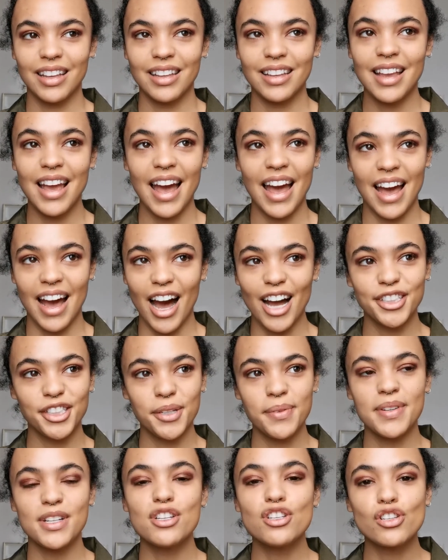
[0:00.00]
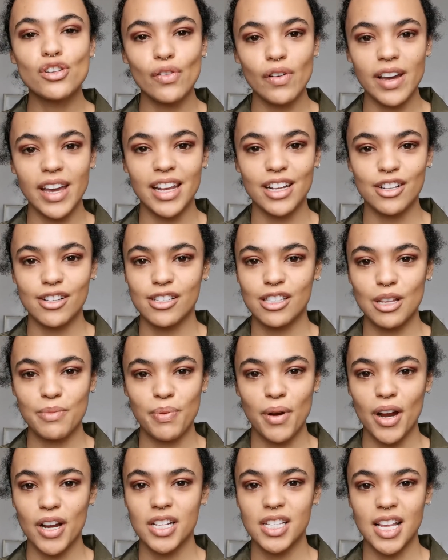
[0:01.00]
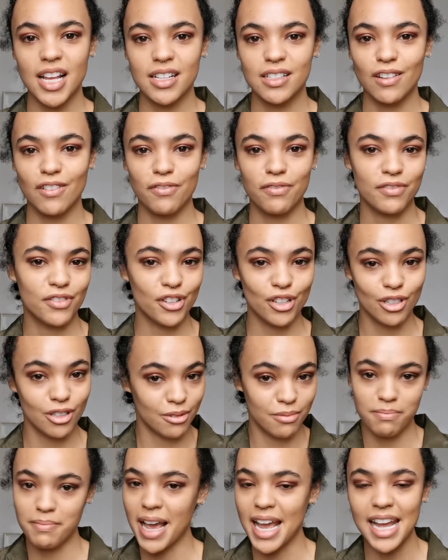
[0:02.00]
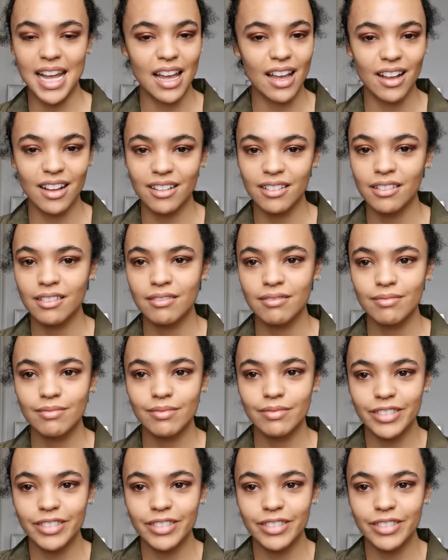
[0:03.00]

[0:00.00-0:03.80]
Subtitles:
yeah, I do enjoy just the process of just making